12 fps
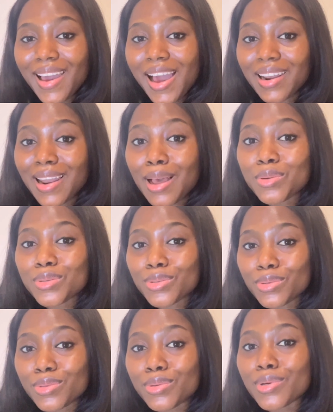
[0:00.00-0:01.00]
allows
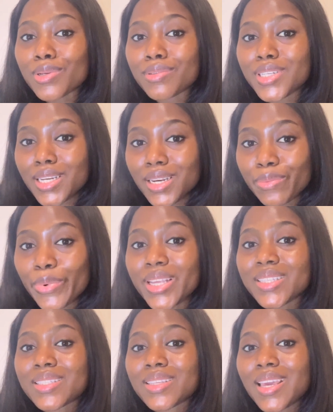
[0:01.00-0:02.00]
you to
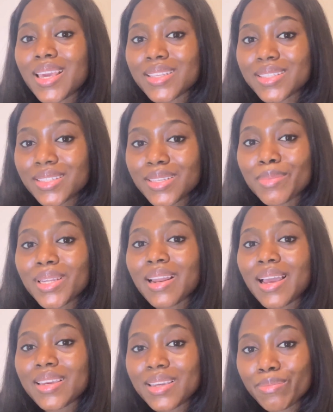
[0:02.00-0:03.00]
generate a
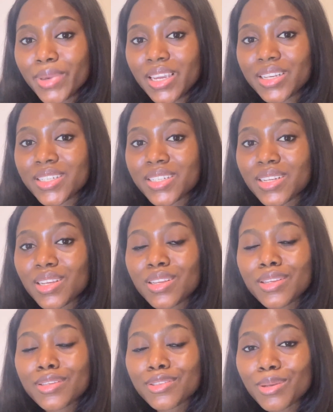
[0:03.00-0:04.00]
similar image,
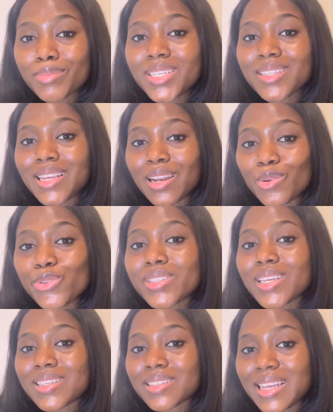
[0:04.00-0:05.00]
something that
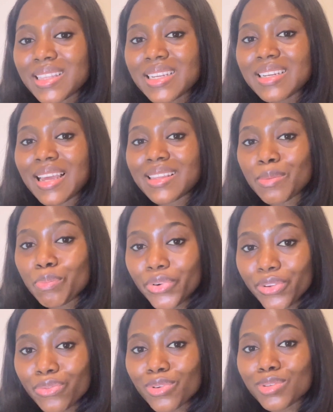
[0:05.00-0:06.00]
looks exactly like the
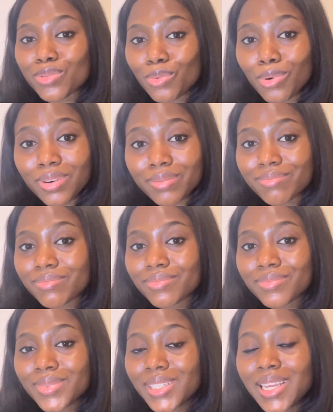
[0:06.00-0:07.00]
previous one.
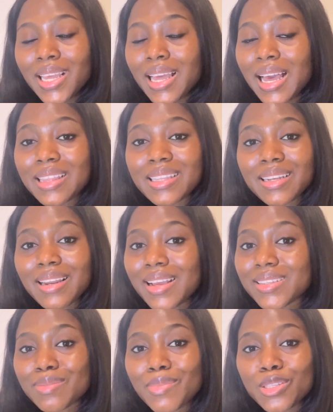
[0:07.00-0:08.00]
And the
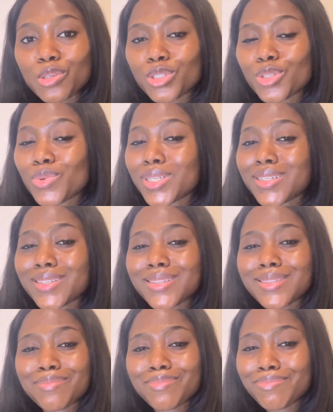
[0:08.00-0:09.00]
last method, which
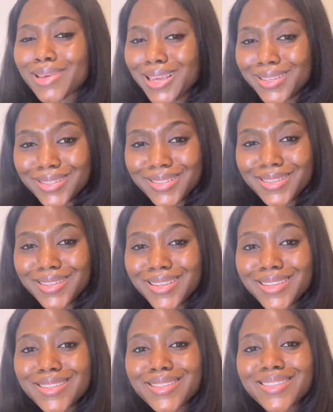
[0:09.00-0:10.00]
is the best,
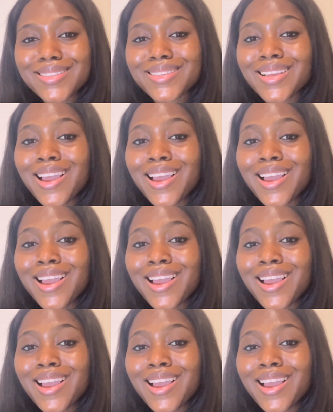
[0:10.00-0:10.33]
is